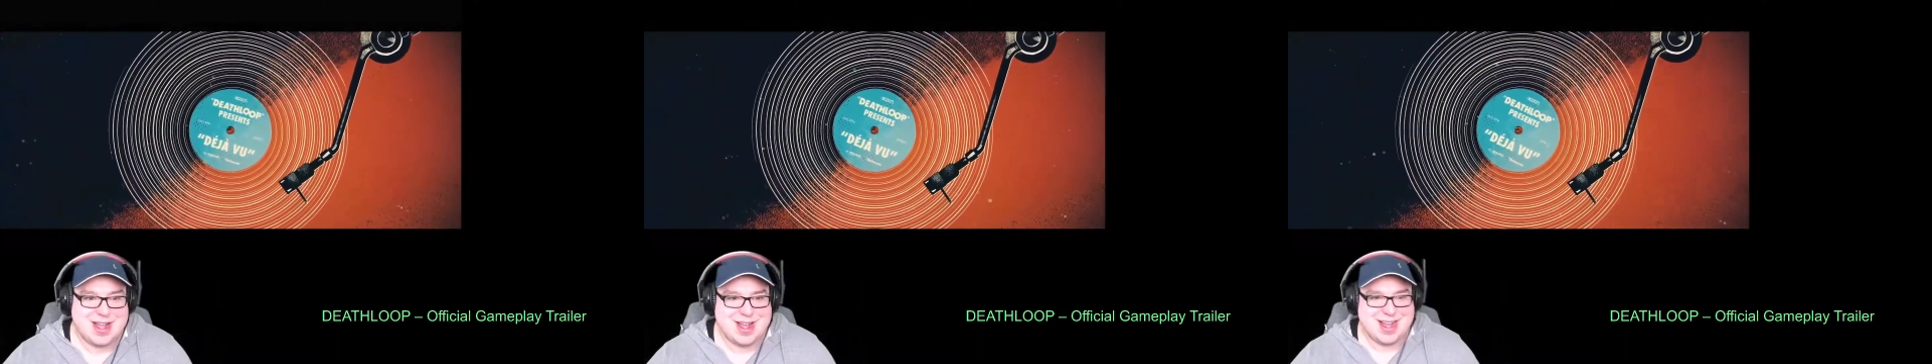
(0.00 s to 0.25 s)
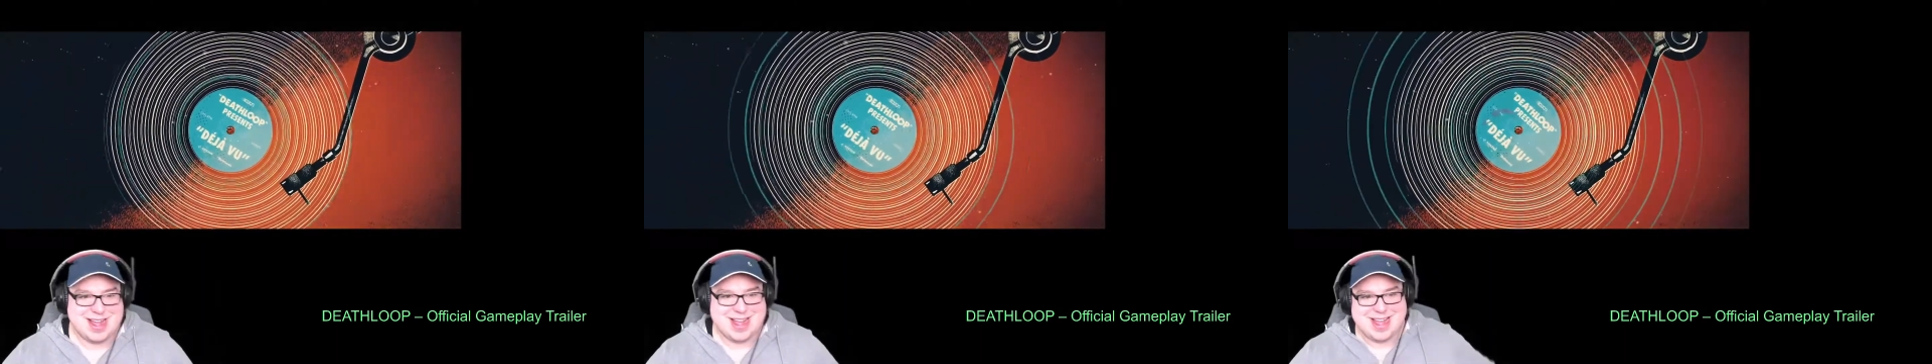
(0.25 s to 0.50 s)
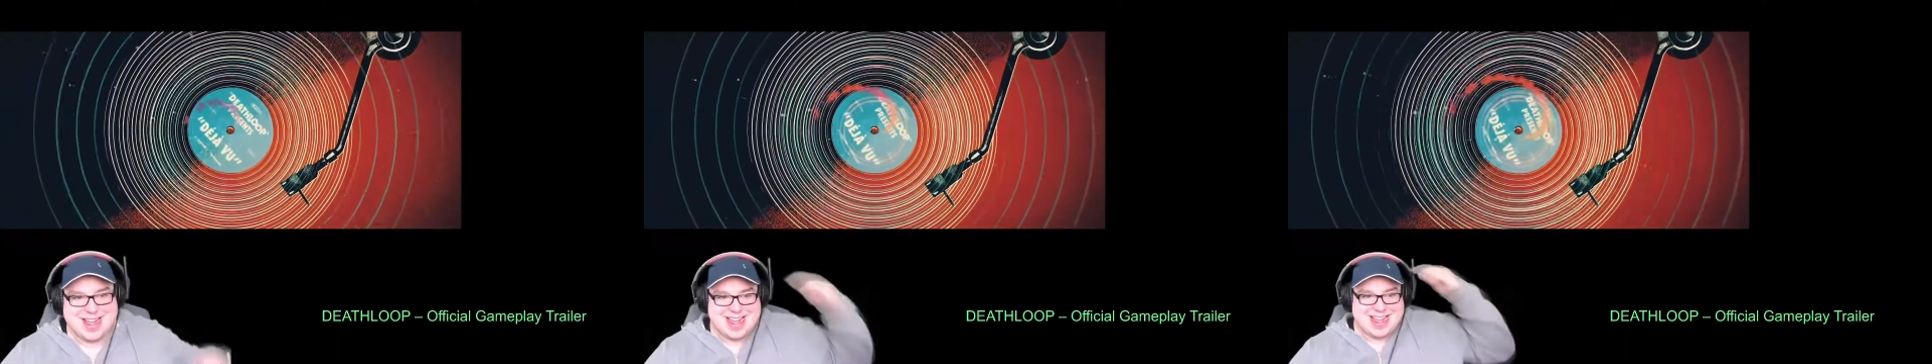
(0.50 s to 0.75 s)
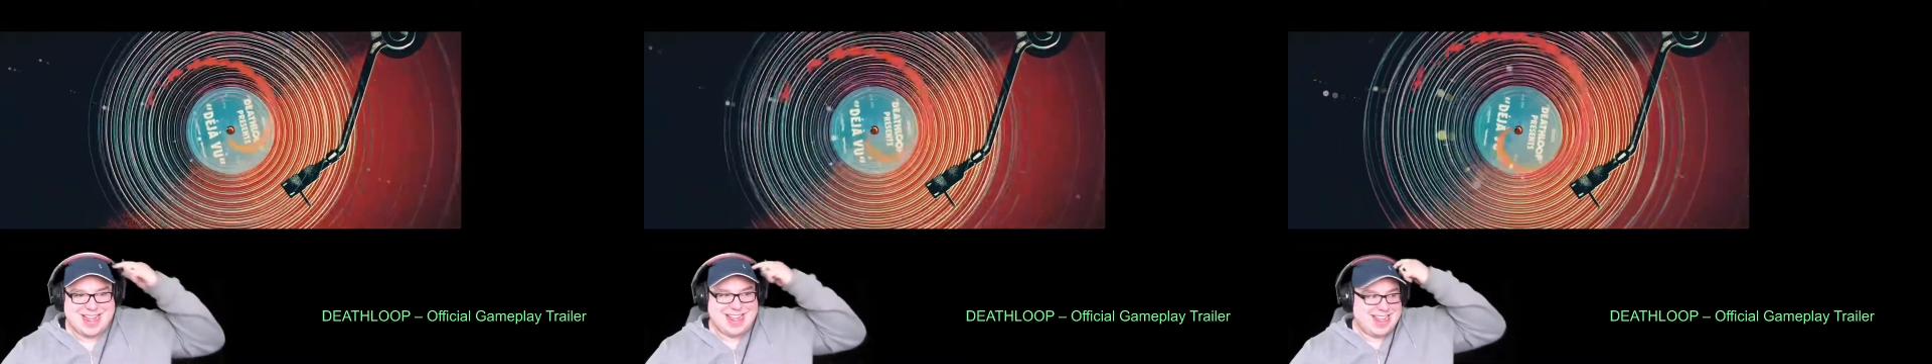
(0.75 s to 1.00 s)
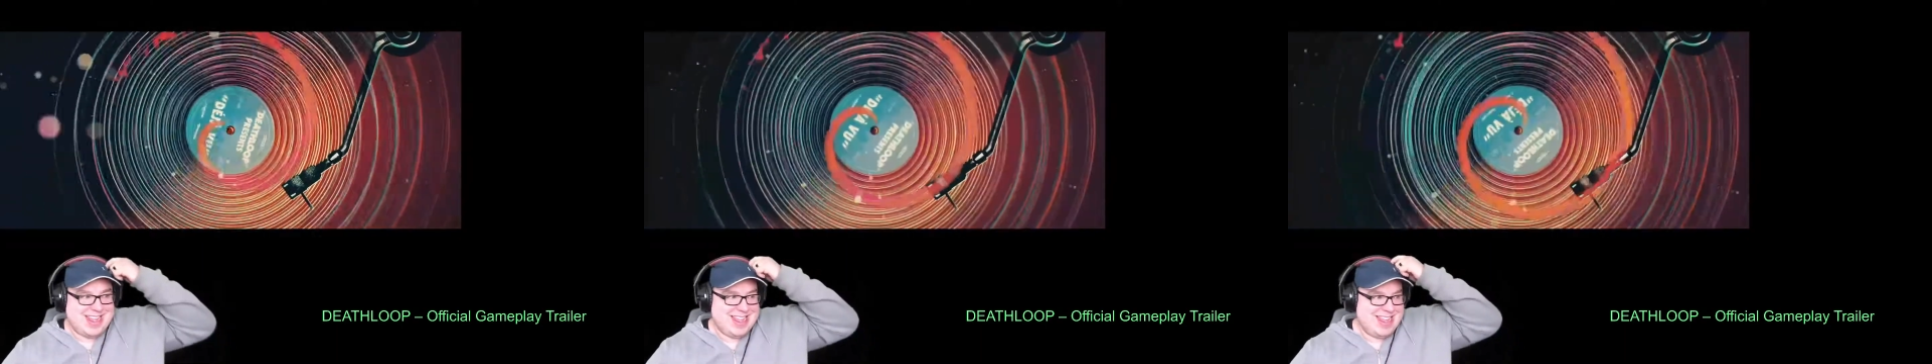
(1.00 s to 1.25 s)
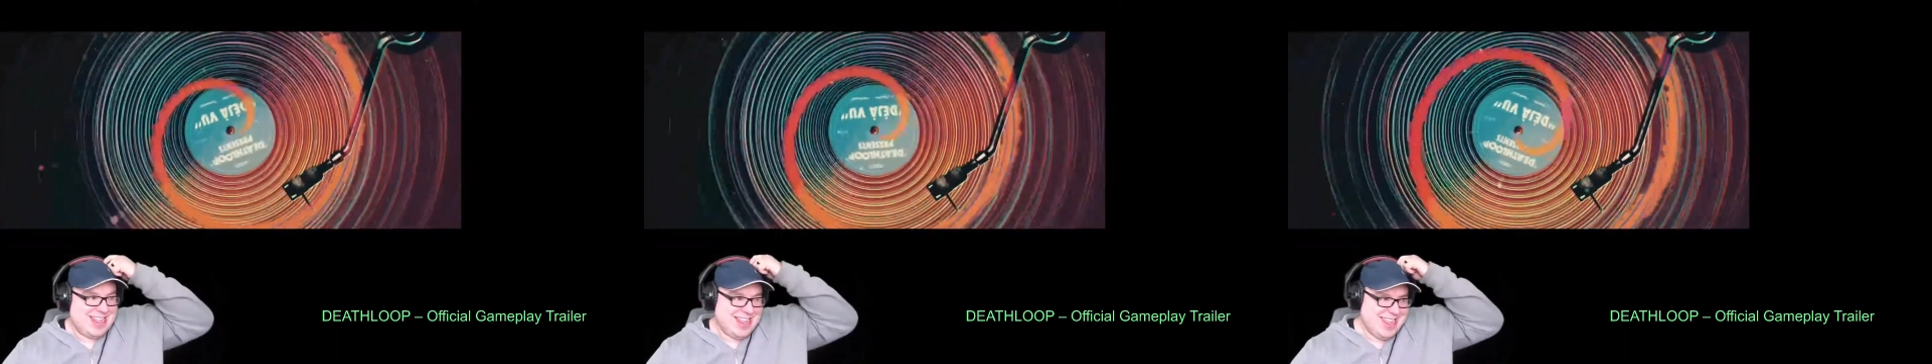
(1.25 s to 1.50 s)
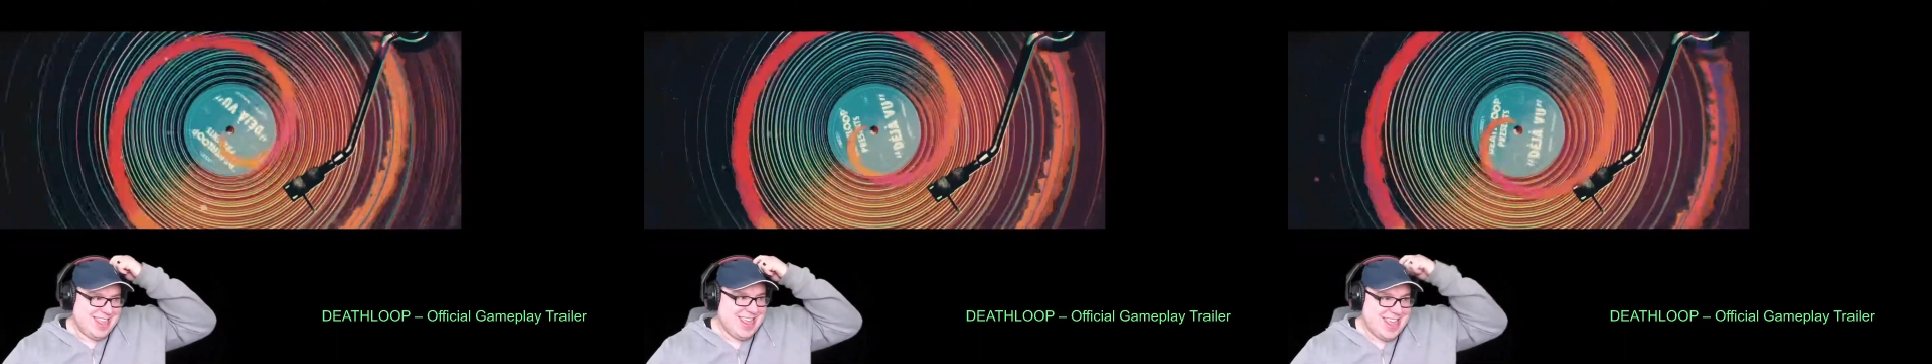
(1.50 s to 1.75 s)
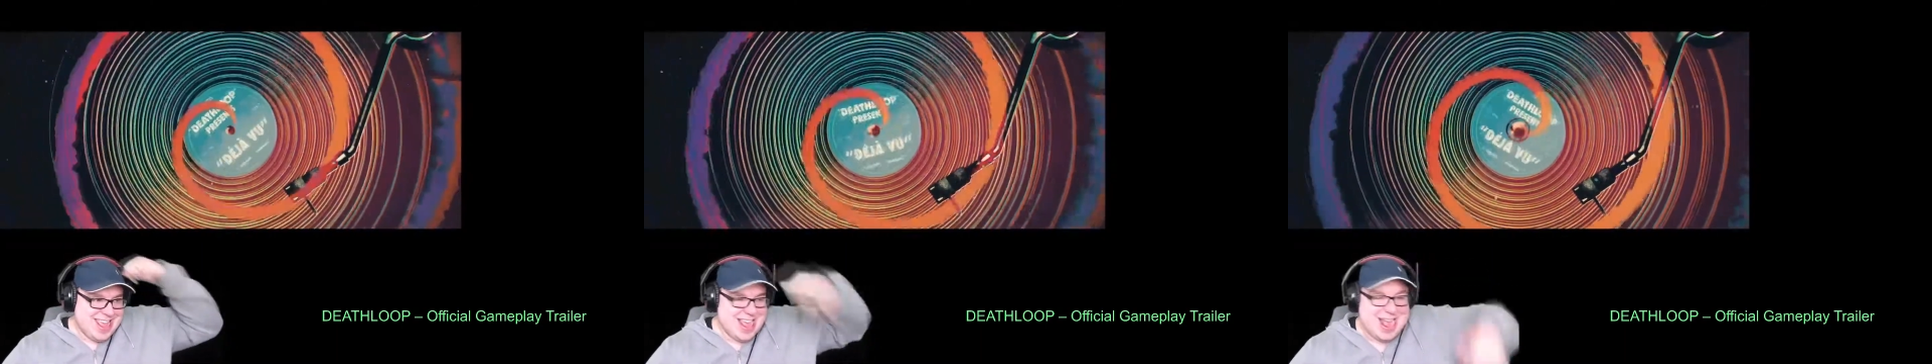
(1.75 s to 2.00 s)
to the handsome asshole
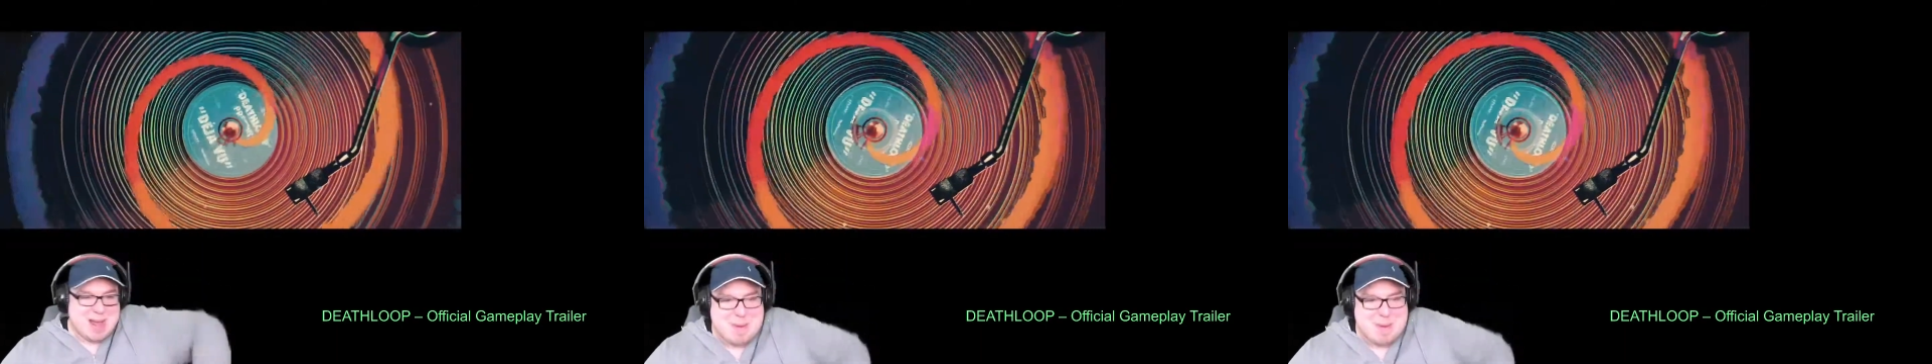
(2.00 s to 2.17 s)
trying I'm